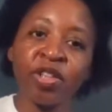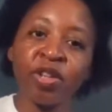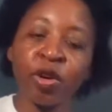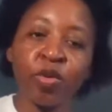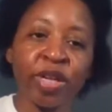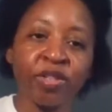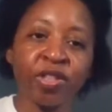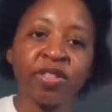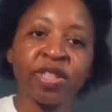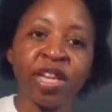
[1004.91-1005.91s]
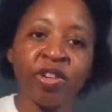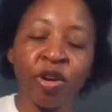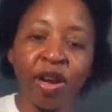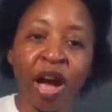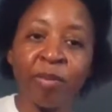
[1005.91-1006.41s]
to your questions and
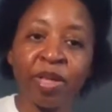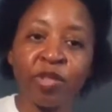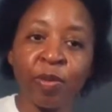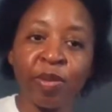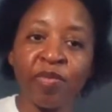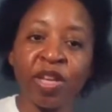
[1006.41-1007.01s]
your comments from the